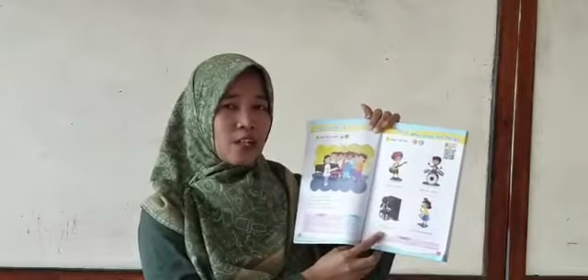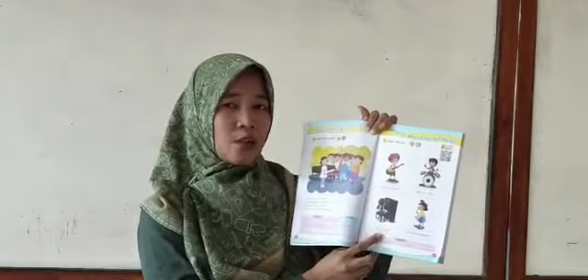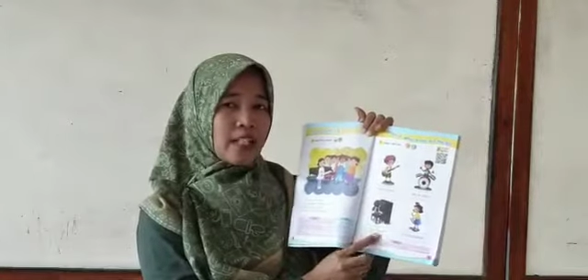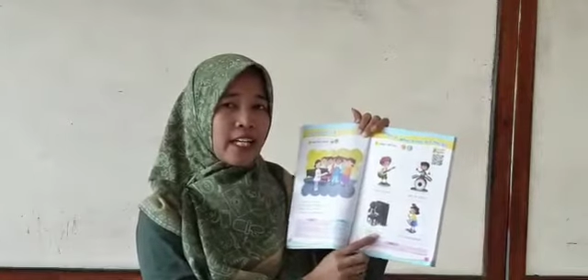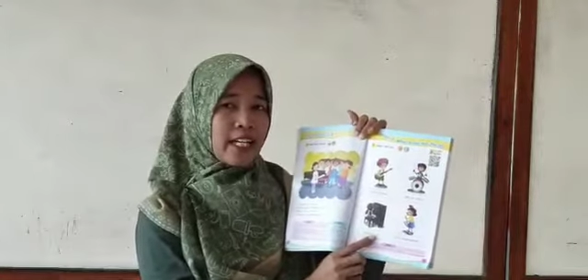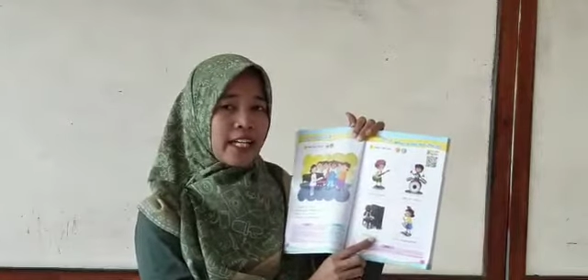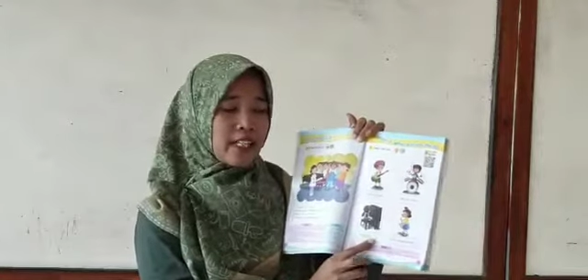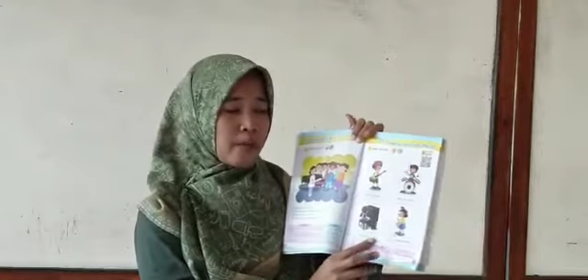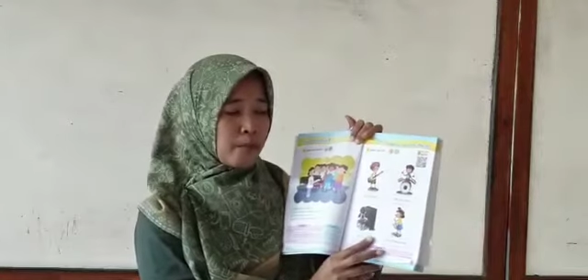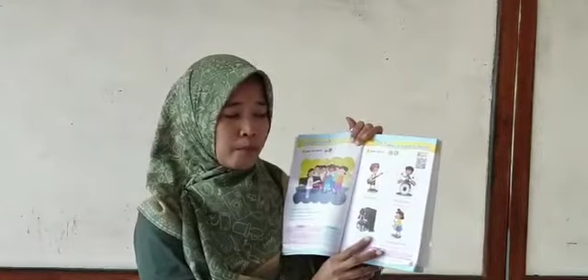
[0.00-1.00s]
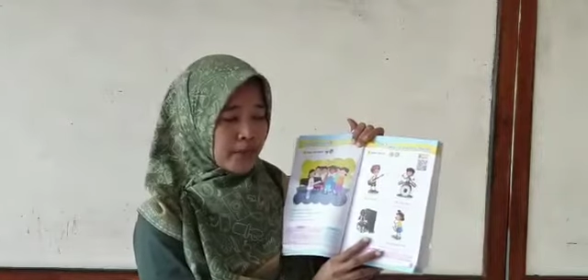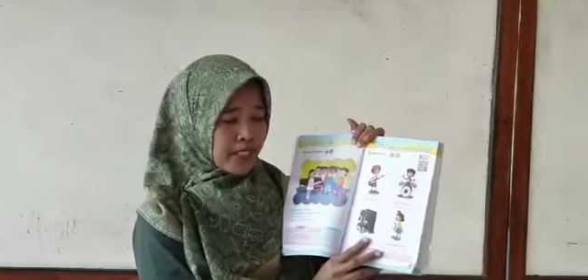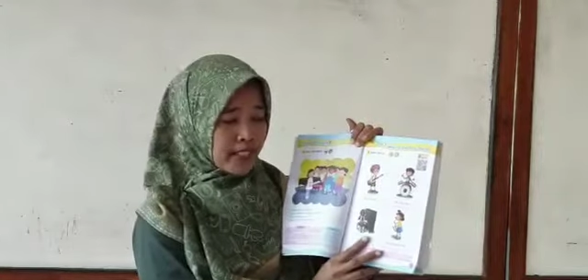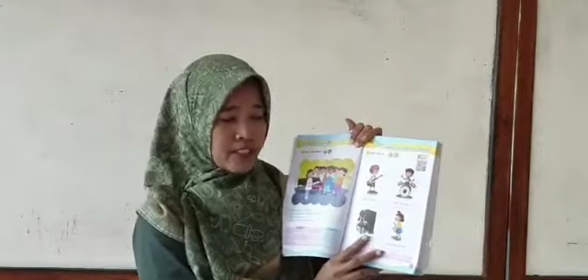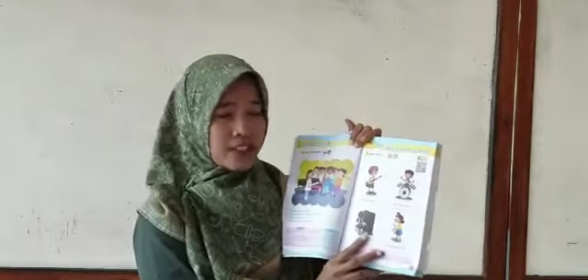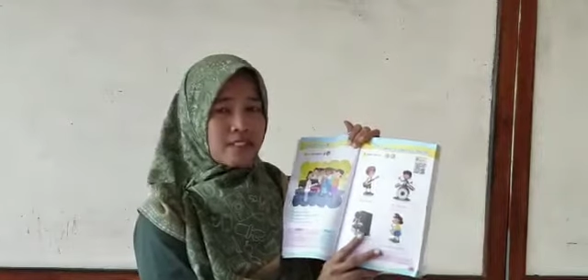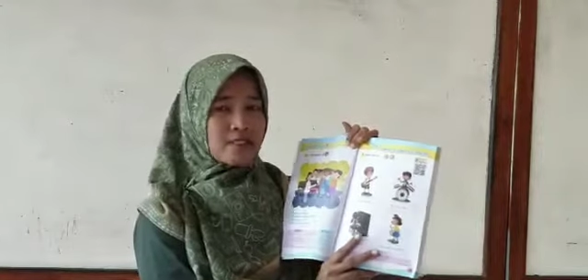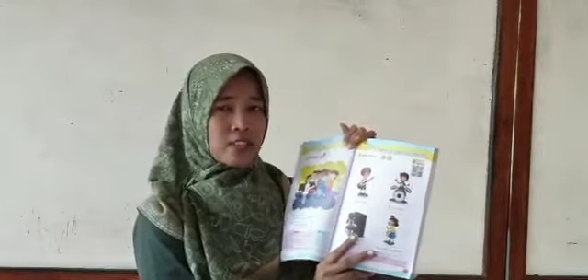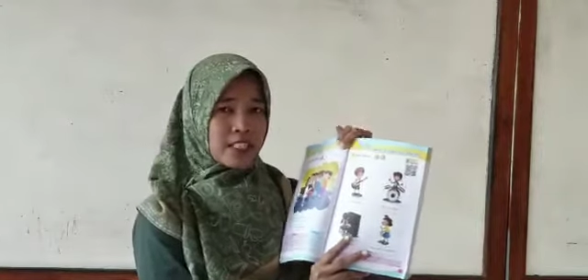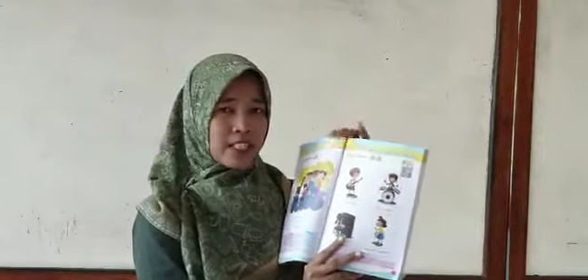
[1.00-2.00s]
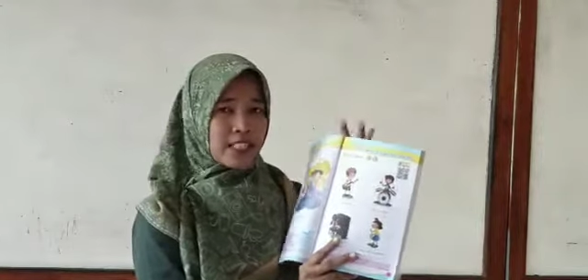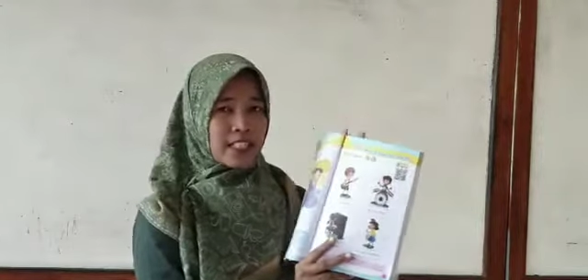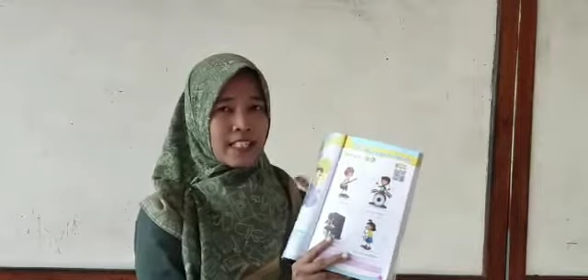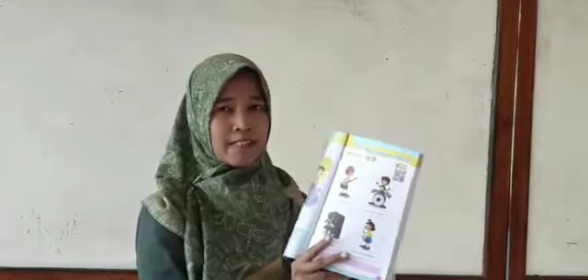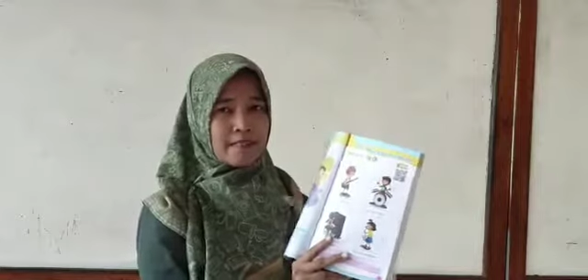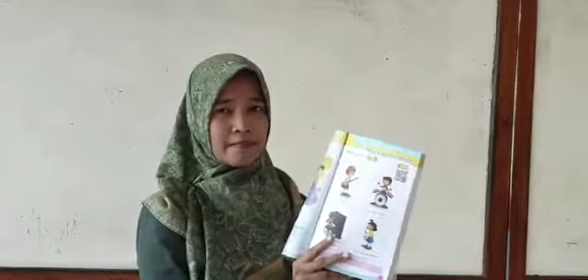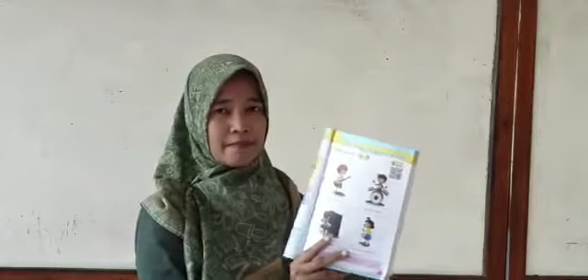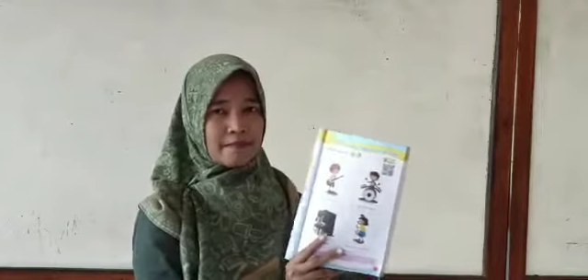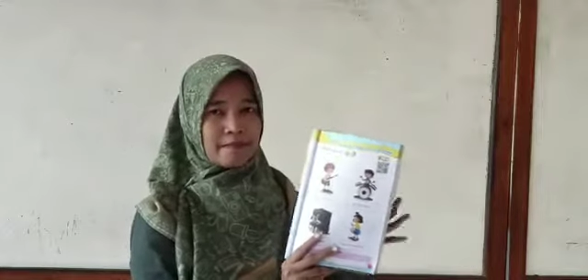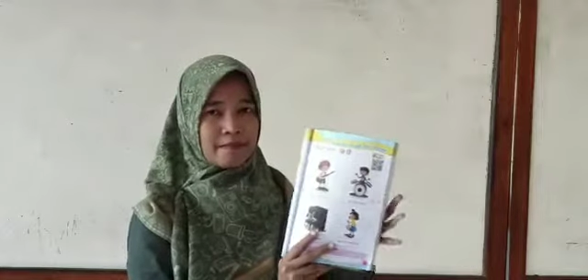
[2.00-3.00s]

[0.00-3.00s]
look at page 3.